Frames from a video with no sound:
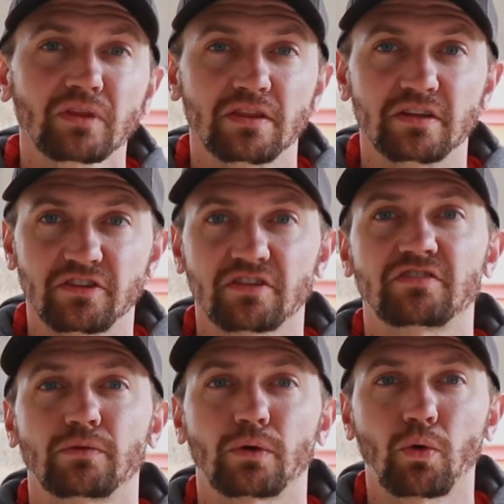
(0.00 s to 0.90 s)
that
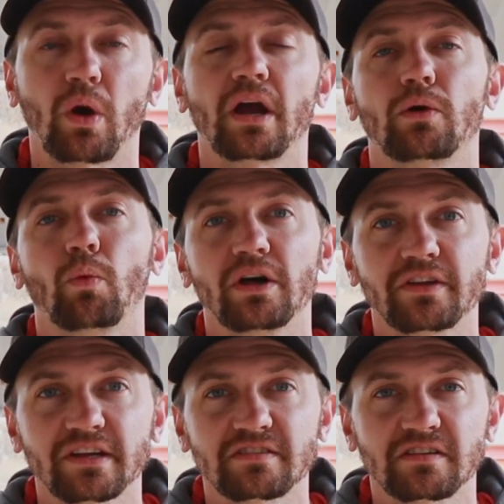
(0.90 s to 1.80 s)
doesn't require
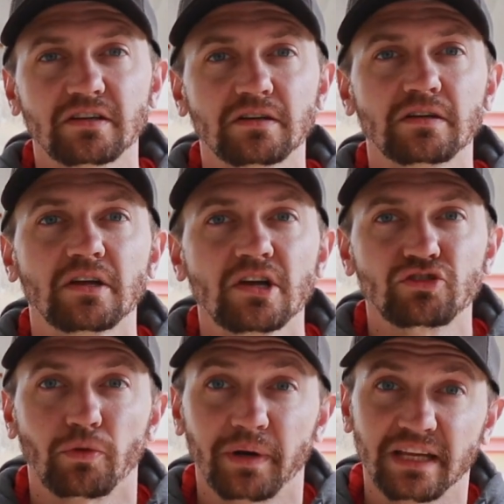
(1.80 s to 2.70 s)
welding still.
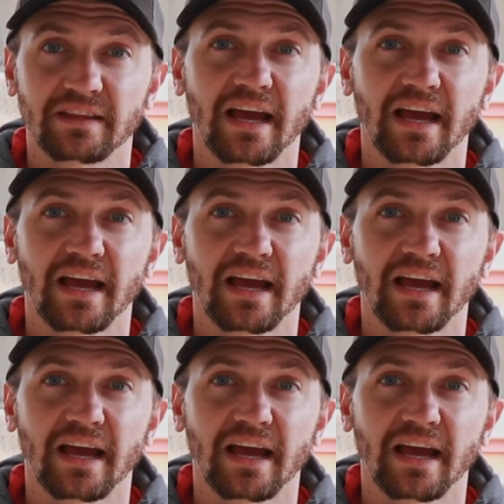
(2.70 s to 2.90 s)
So I'm going to get